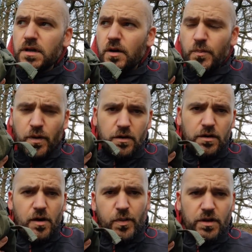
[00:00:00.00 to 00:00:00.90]
I'll put
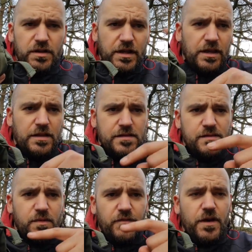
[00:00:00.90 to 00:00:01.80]
a link
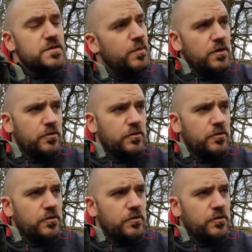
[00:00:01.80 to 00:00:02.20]
into my Facebook